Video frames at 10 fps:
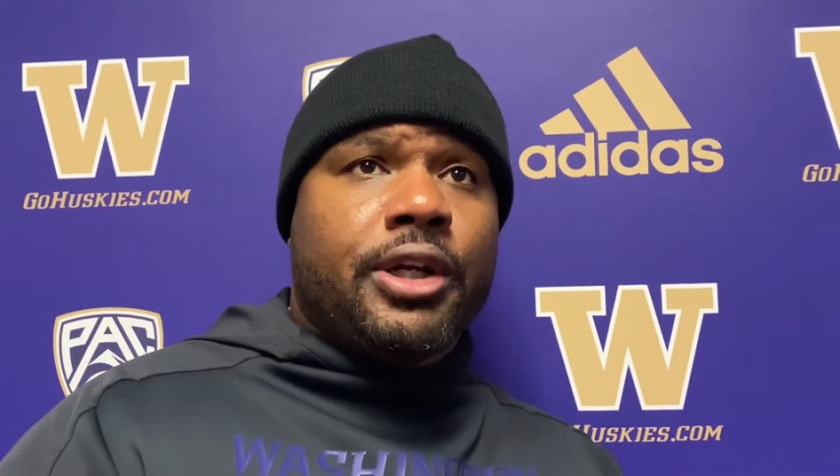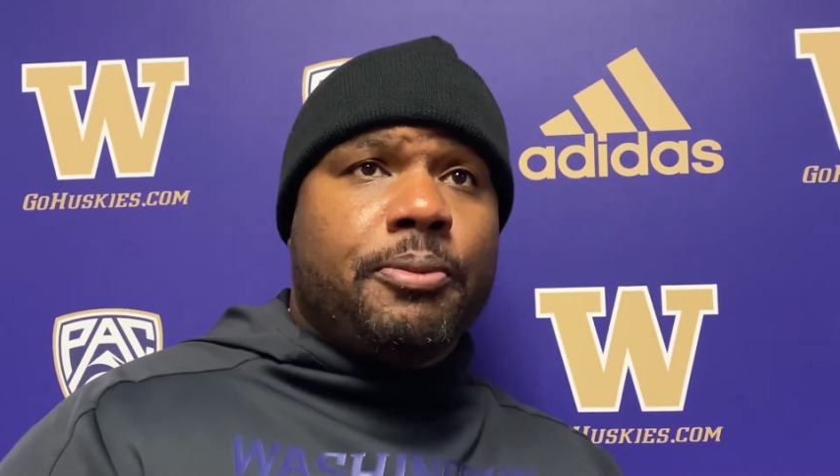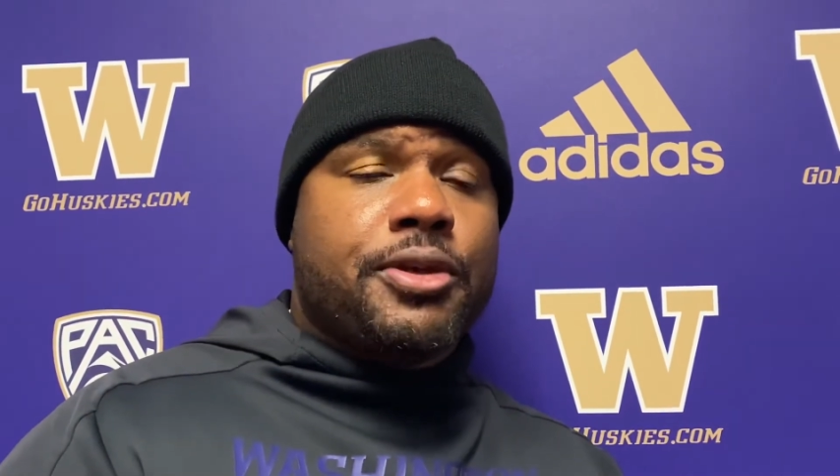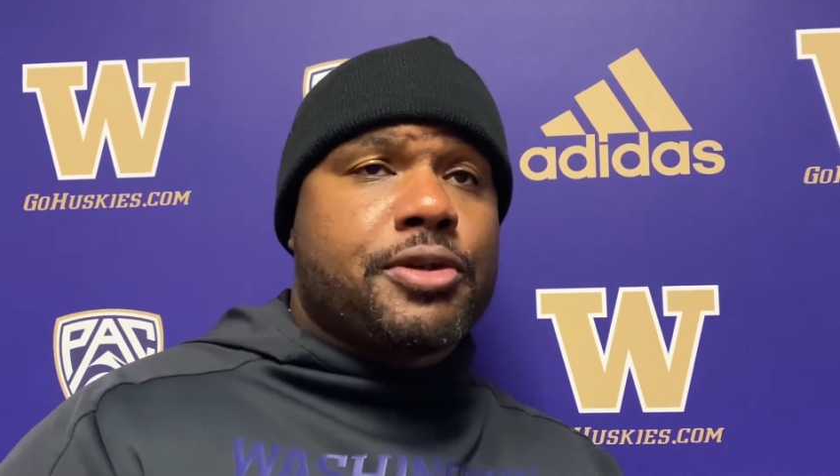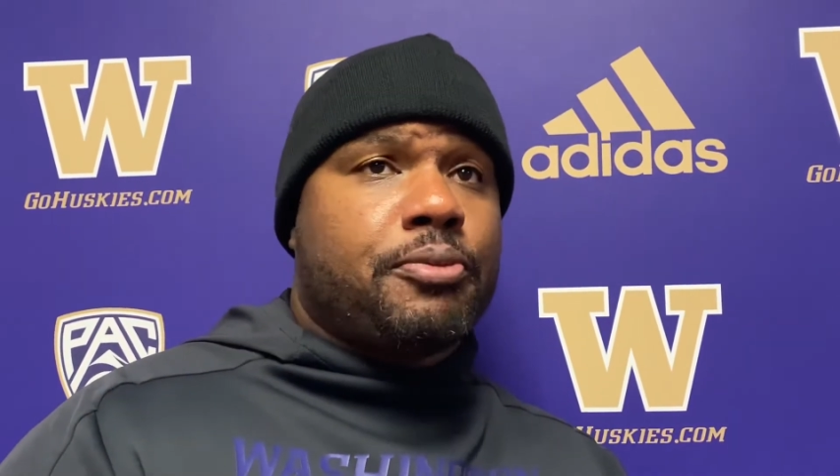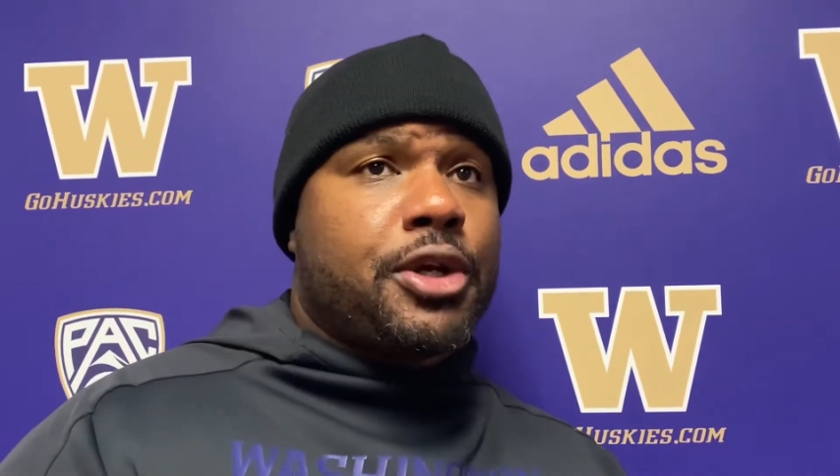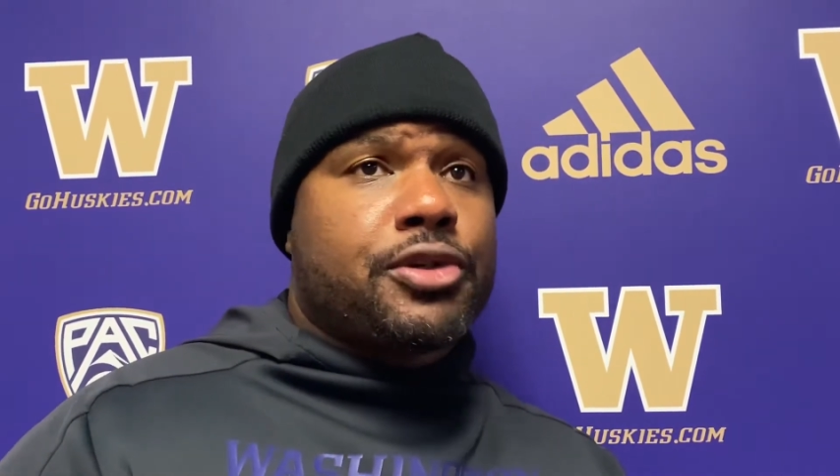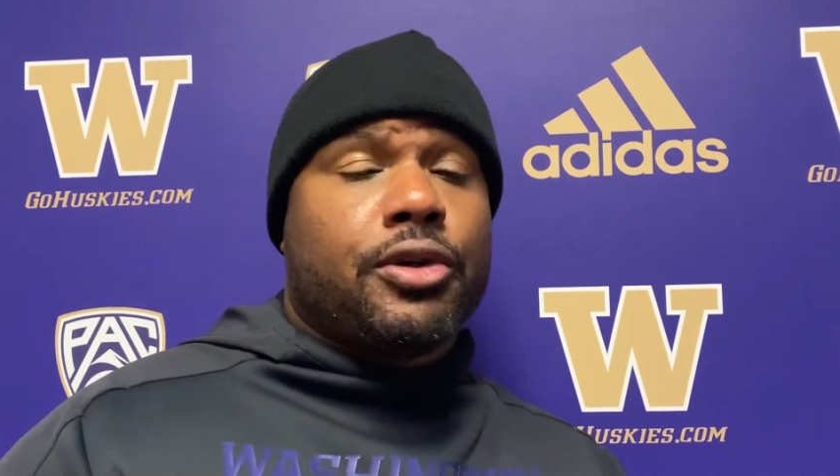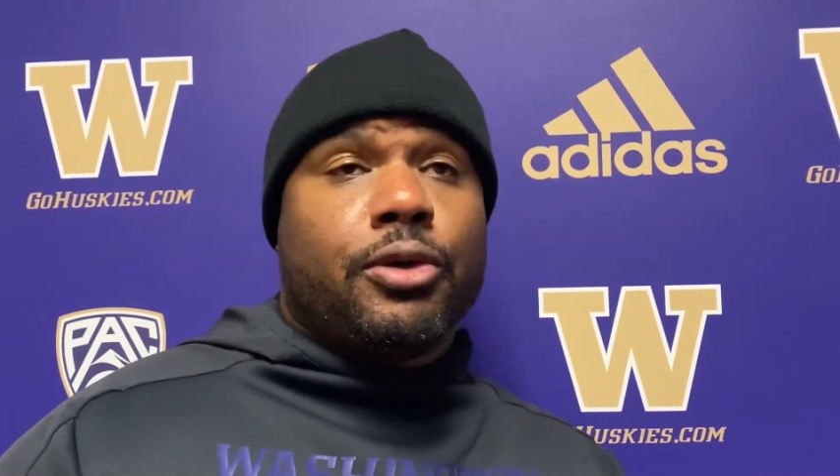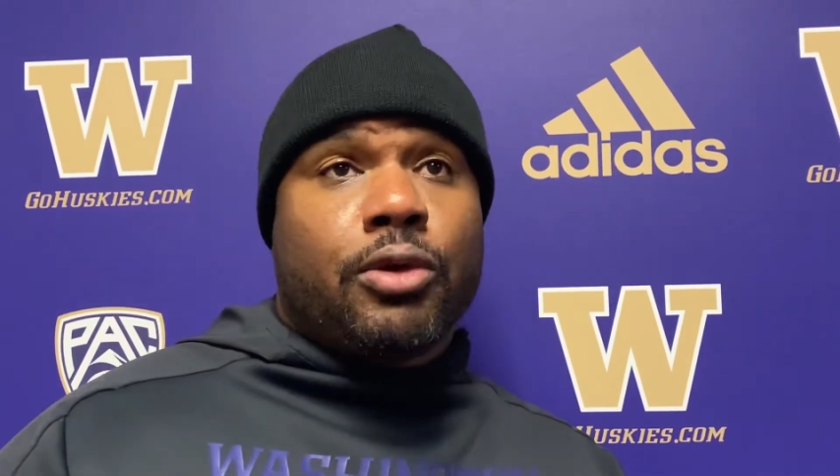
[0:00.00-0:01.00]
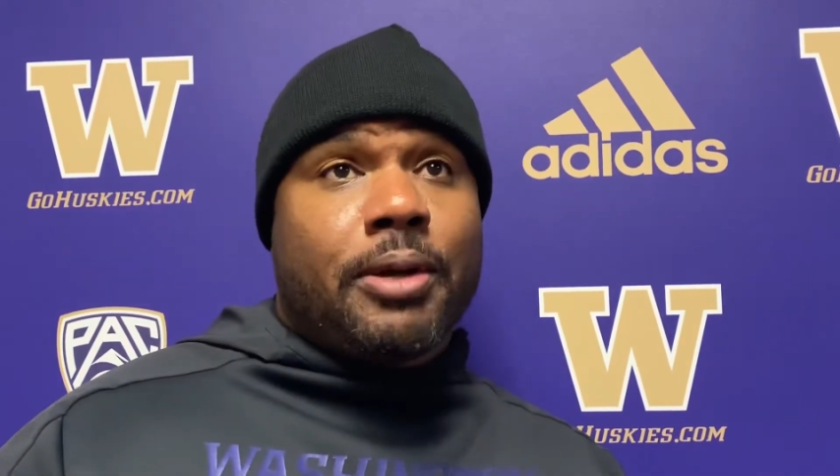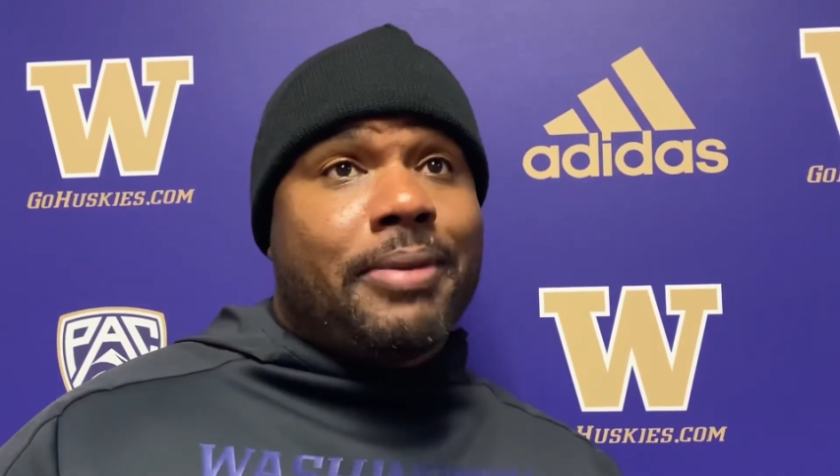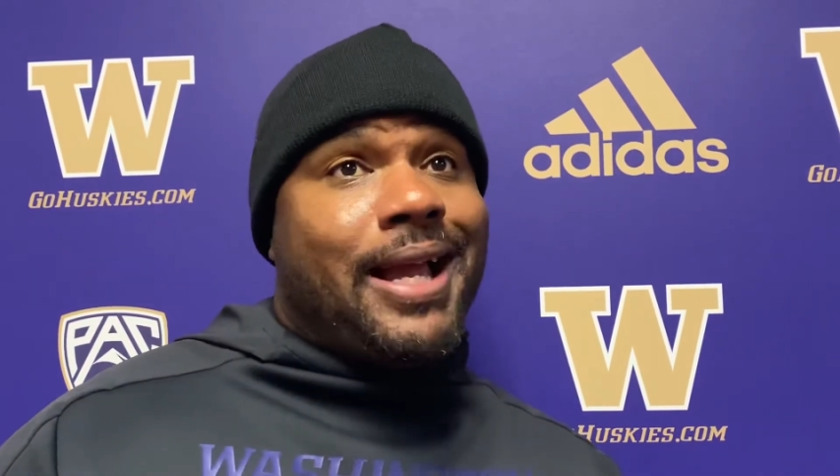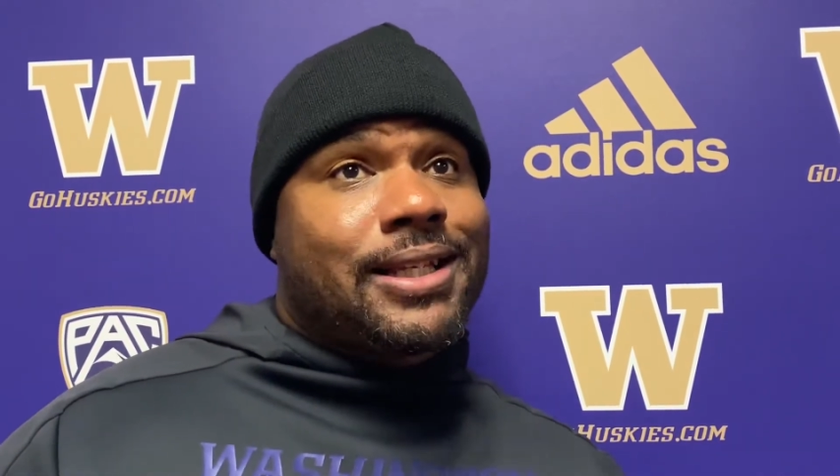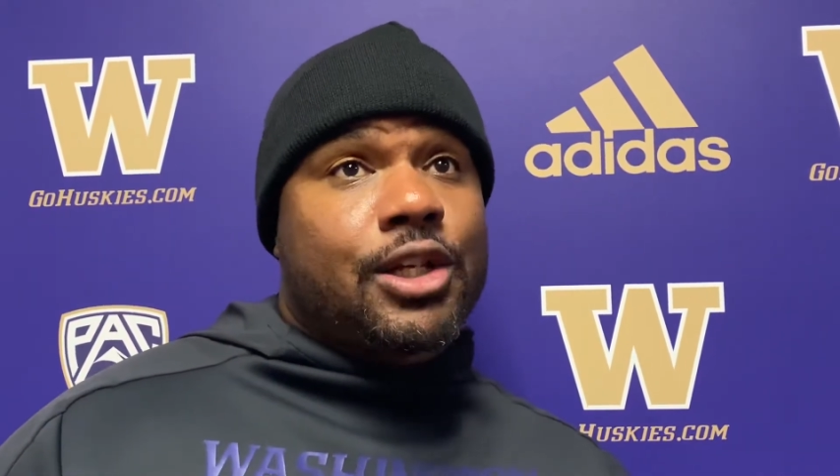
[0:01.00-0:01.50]
to put some pressure on the running
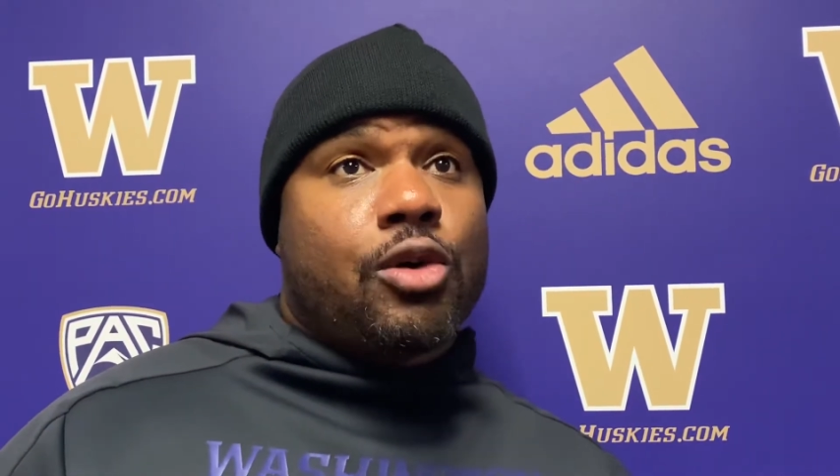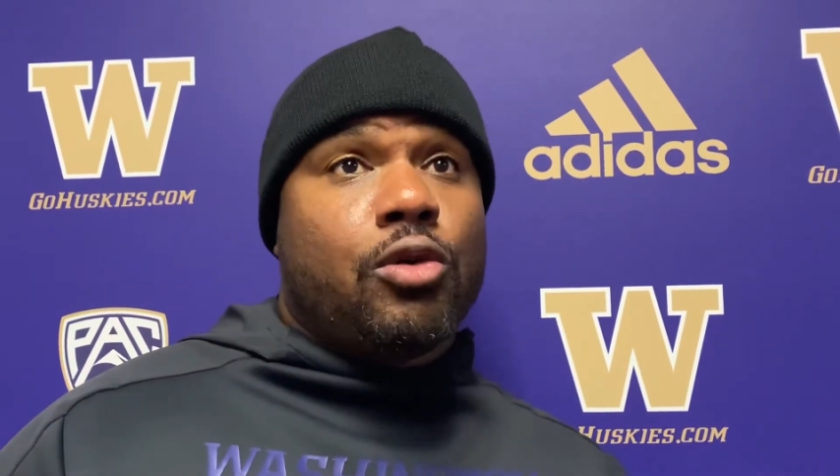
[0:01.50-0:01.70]
backs and the